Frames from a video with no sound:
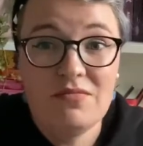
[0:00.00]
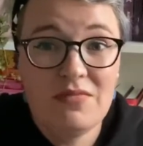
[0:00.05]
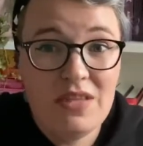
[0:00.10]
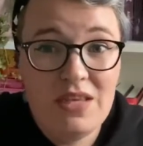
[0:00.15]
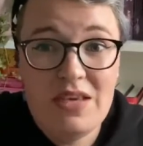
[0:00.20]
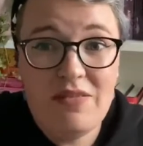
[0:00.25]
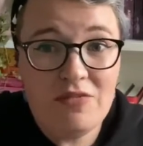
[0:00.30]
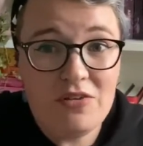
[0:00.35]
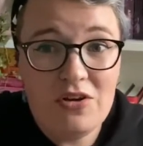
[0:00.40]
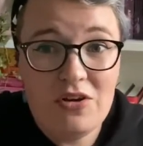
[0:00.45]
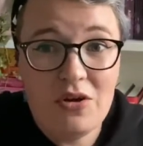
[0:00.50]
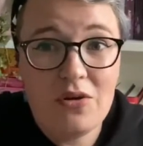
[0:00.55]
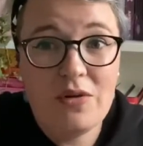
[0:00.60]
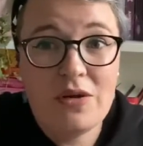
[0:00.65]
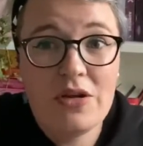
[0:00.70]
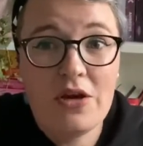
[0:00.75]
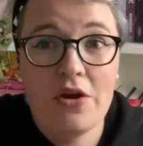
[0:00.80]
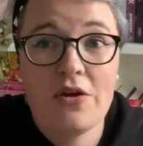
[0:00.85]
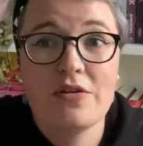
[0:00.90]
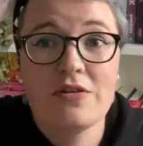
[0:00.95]
even though
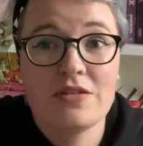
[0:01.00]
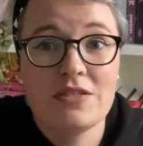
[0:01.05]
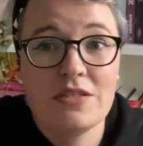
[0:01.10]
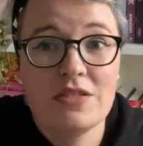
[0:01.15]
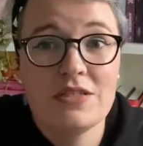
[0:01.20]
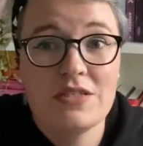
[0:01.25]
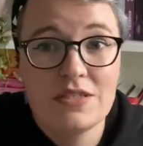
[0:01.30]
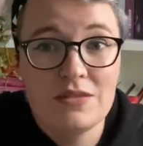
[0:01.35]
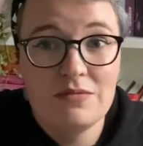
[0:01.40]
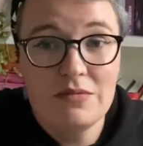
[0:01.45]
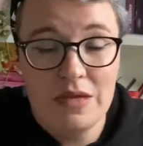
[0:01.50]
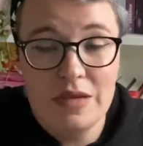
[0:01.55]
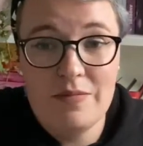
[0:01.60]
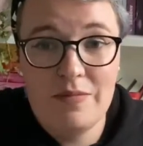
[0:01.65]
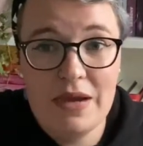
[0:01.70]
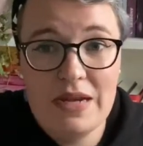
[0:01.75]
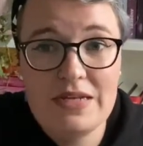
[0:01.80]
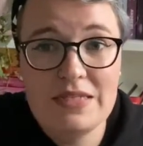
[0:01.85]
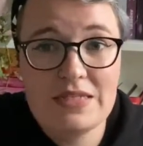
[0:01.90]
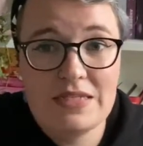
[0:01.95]
it hurts us
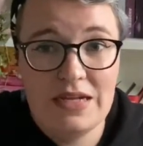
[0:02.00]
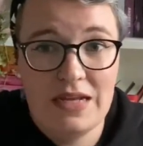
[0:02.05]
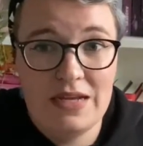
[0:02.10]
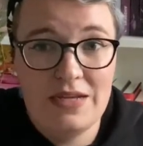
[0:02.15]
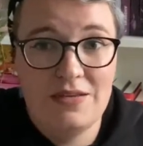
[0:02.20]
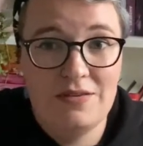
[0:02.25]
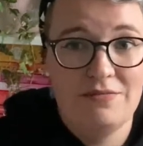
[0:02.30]
immensely.